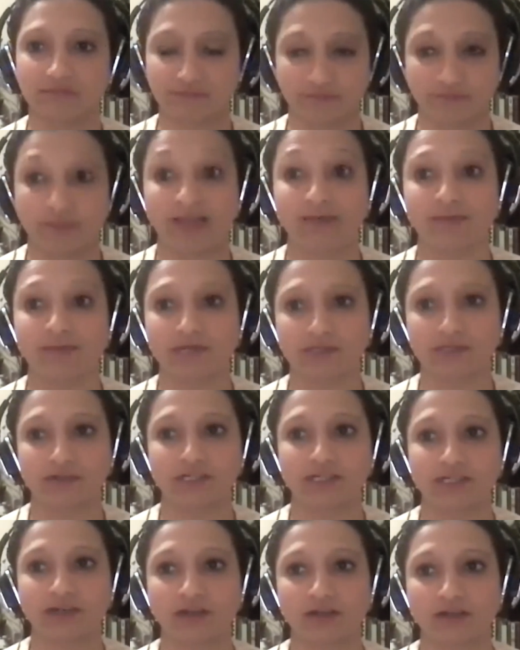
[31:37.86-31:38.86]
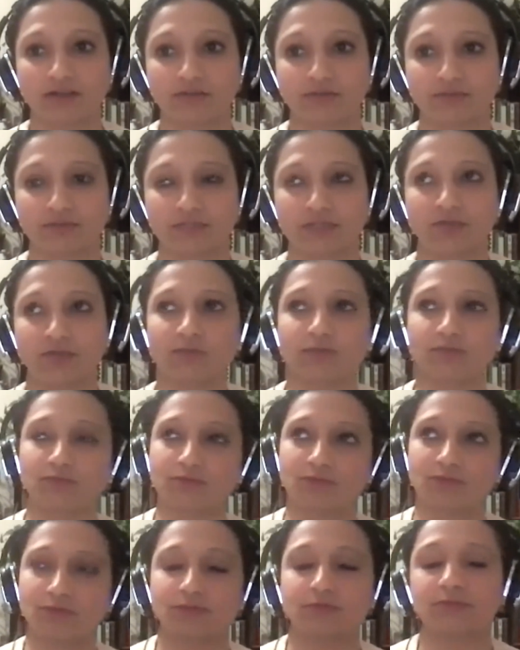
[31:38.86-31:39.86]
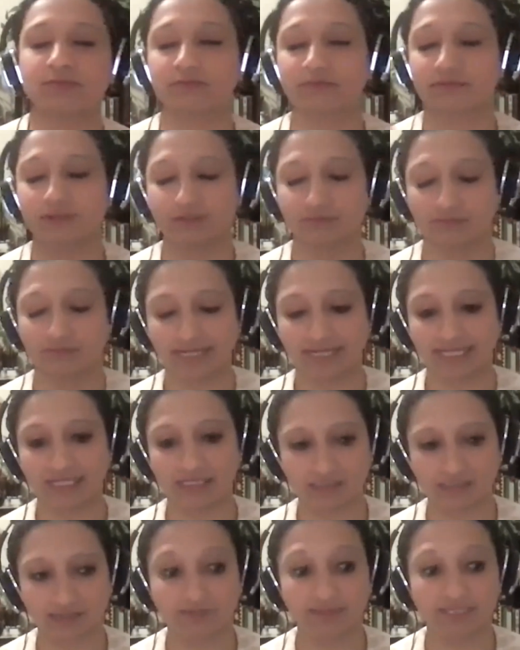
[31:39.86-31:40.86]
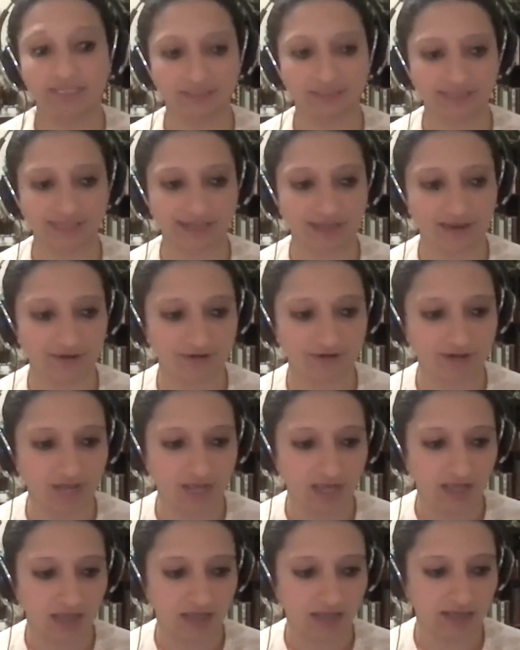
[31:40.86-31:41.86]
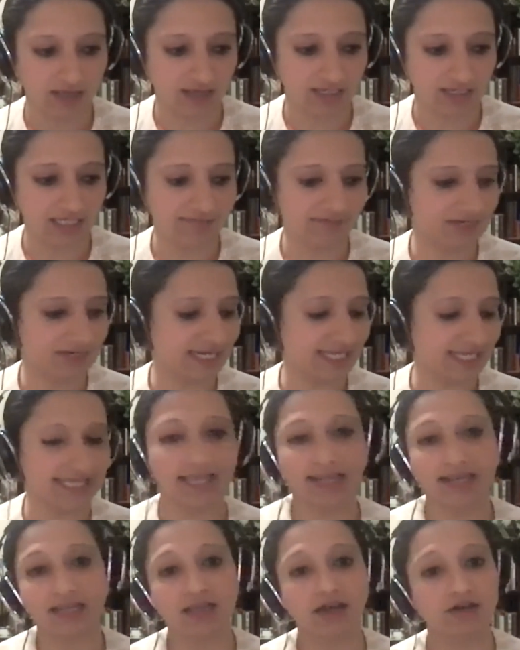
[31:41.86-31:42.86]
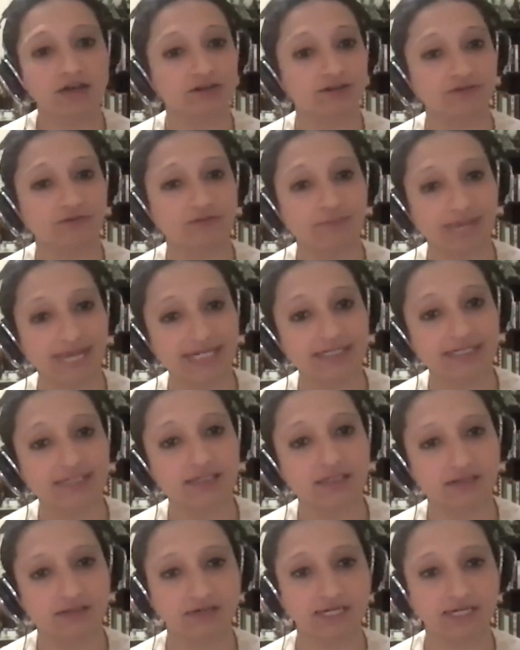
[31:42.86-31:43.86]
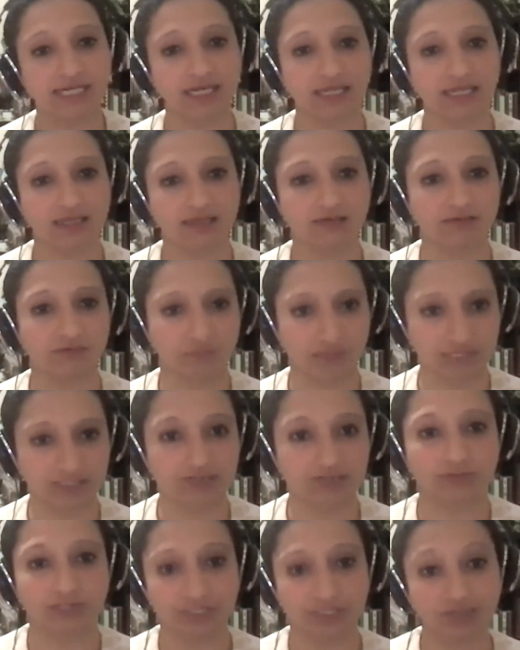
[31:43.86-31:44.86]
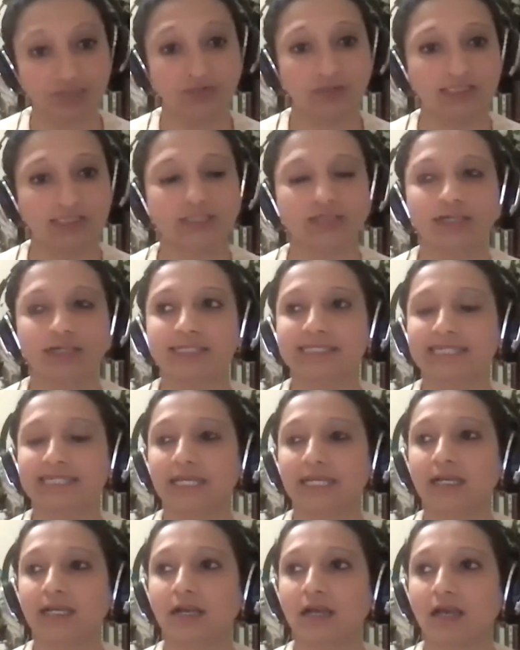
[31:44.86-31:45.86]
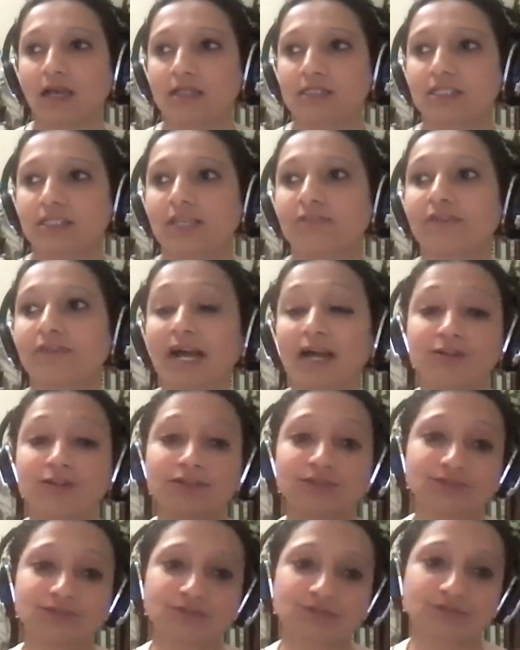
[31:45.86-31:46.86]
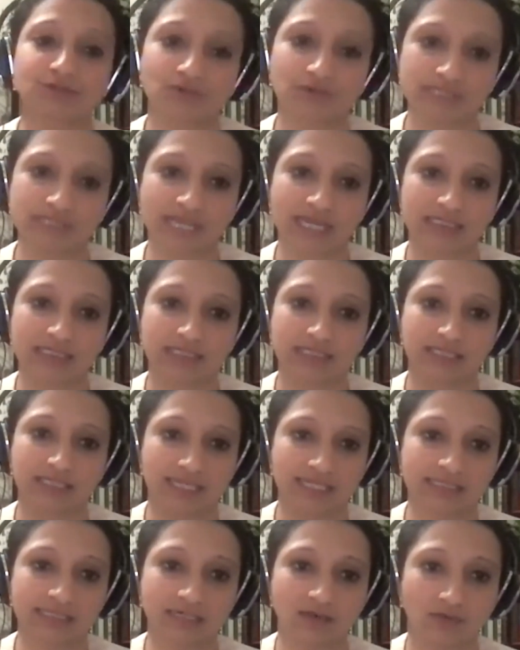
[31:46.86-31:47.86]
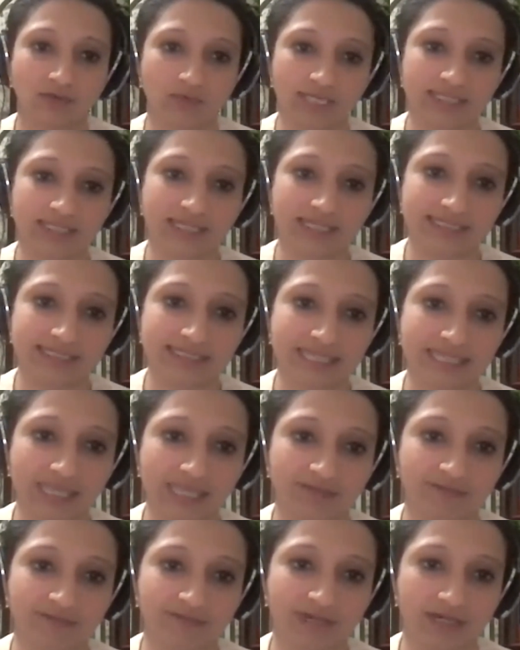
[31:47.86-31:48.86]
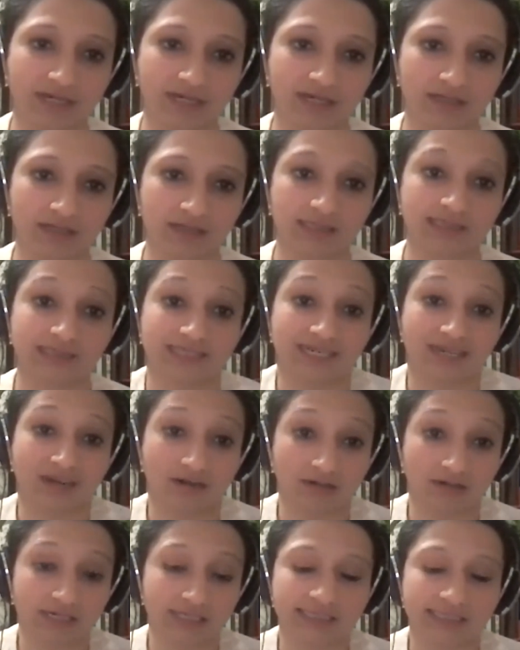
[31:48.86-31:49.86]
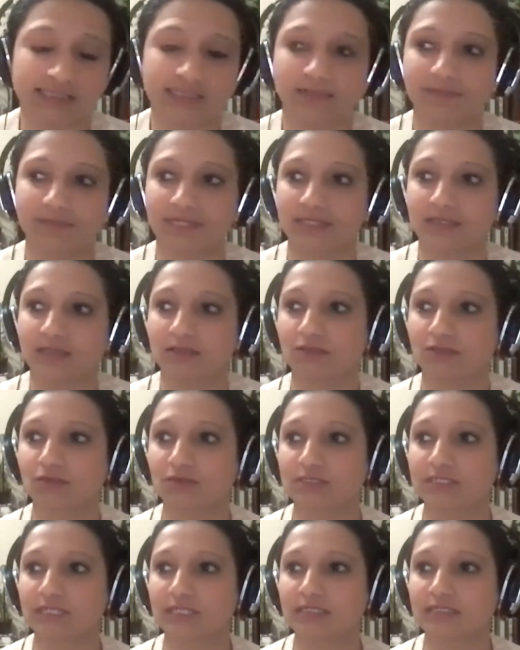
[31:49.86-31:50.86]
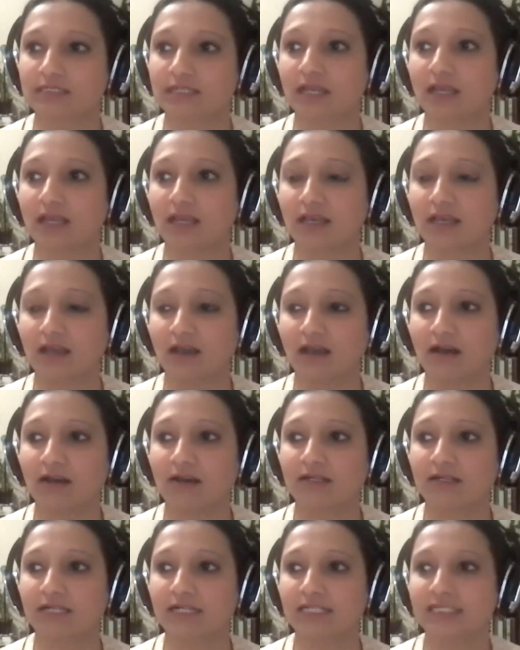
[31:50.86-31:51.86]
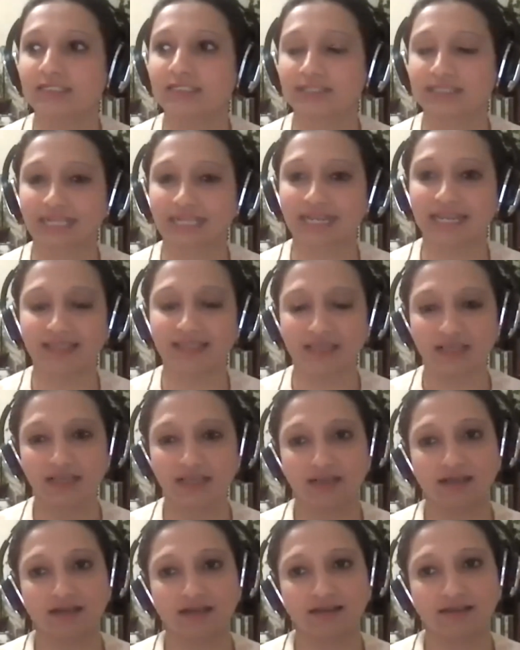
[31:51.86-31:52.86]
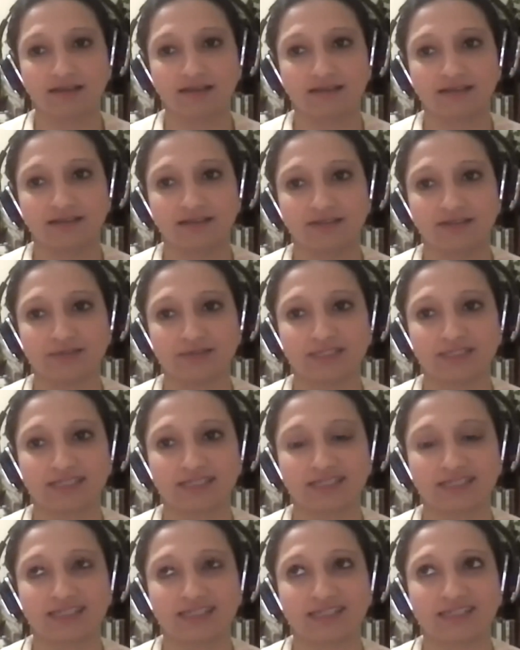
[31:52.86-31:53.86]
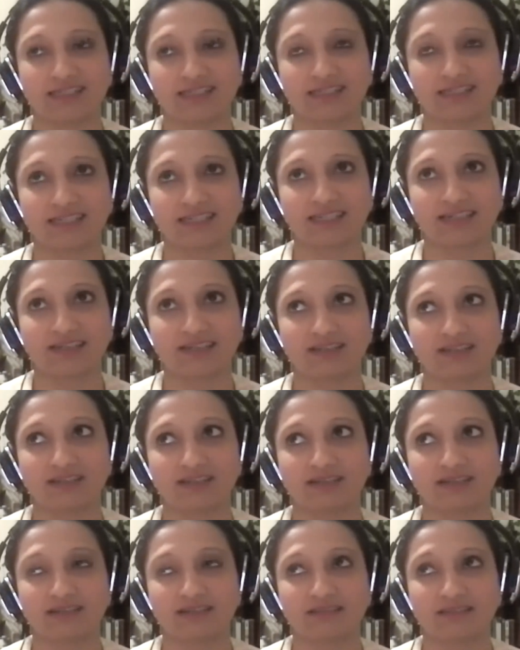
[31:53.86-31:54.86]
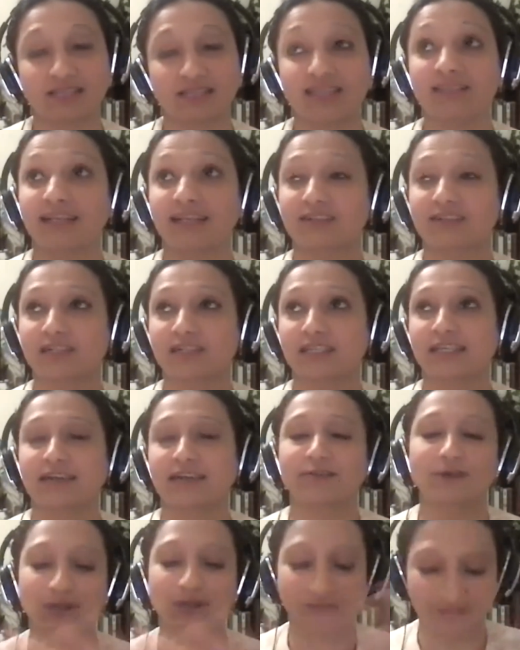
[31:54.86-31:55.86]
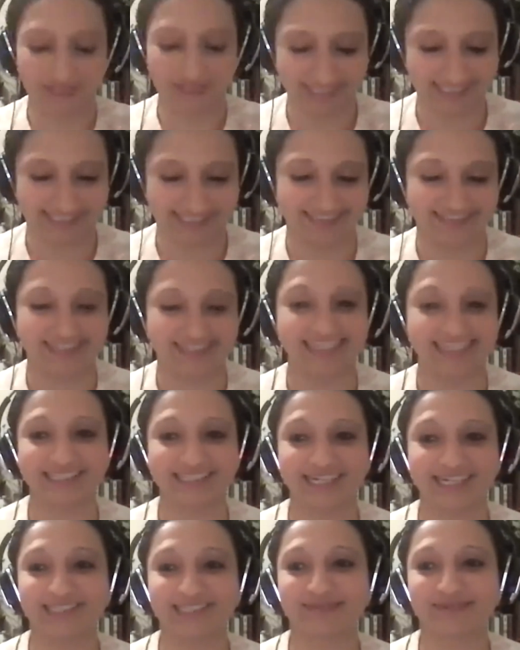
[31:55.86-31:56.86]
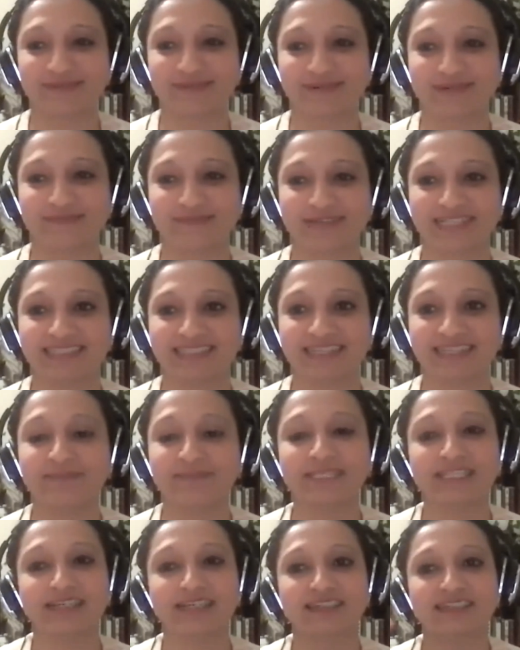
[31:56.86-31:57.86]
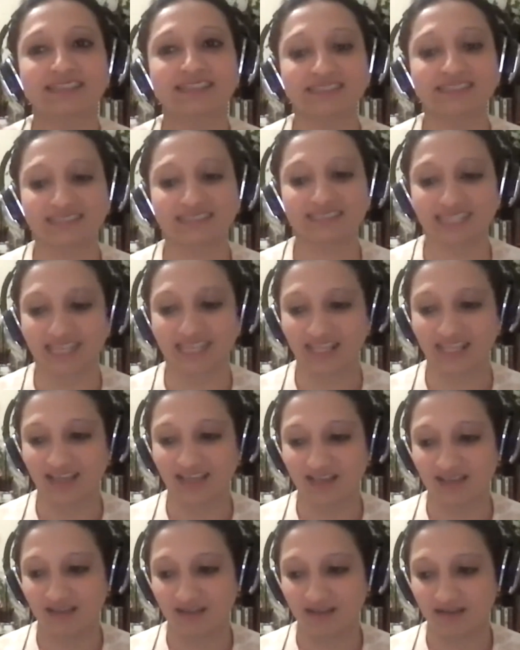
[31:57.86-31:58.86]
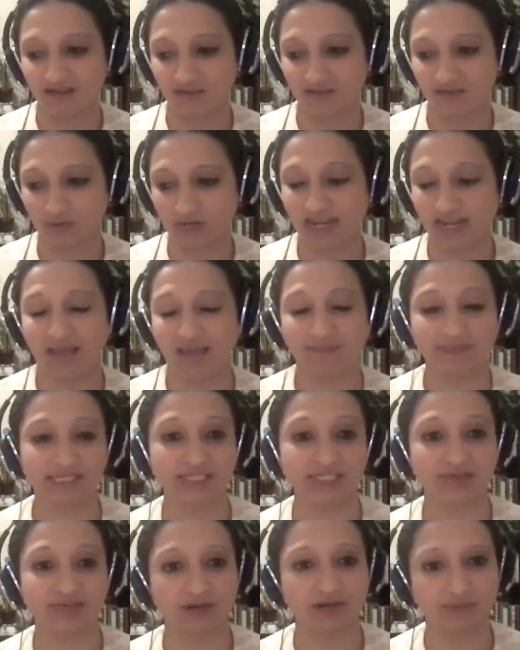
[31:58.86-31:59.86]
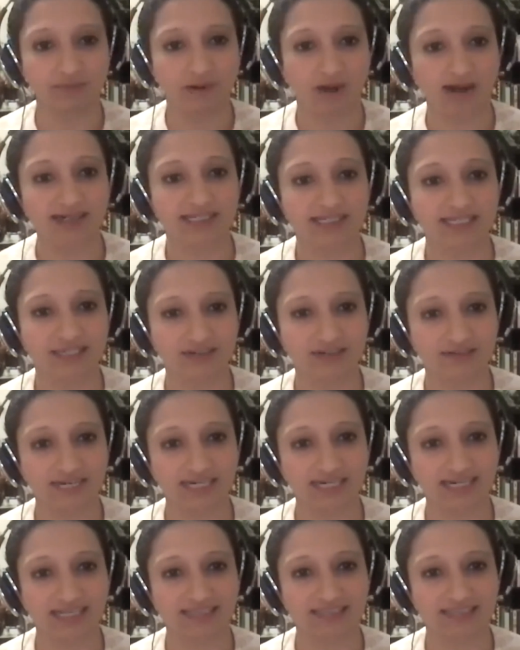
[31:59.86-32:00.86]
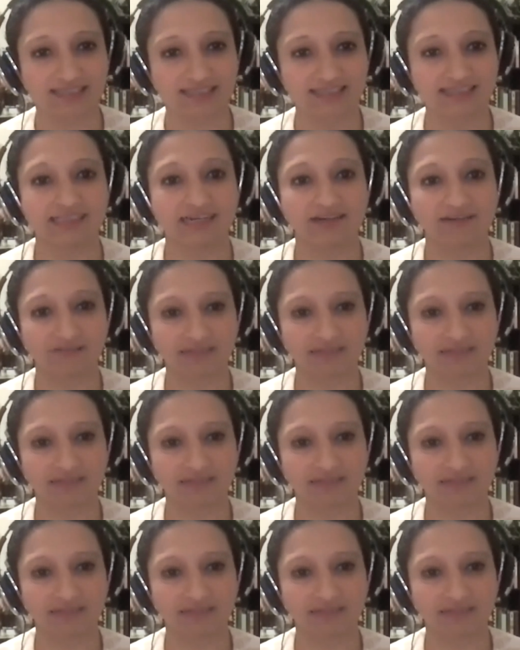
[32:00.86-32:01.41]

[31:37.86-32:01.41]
my mother-in-law, many some years ago, even like getting out of bed, right? Like when she was really sick. So even how to do those kinds of things in a way that's safe and doesn't hurt us. I mean, those things are really interesting. I think the thing that really one of the things that really excites me about plus, I mean, there is this what happens to our body, right? Like there is that